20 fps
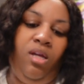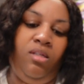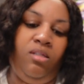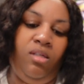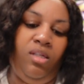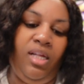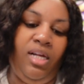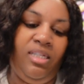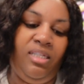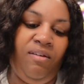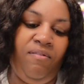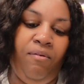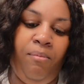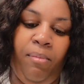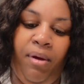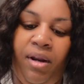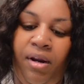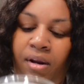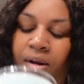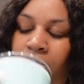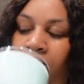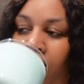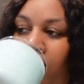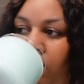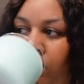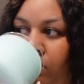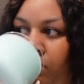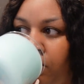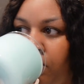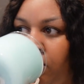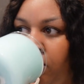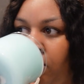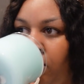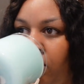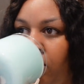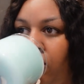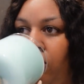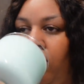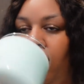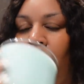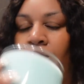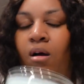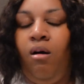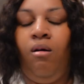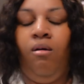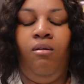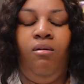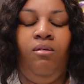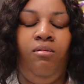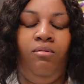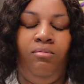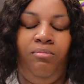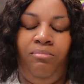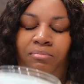so that's even better. Oh.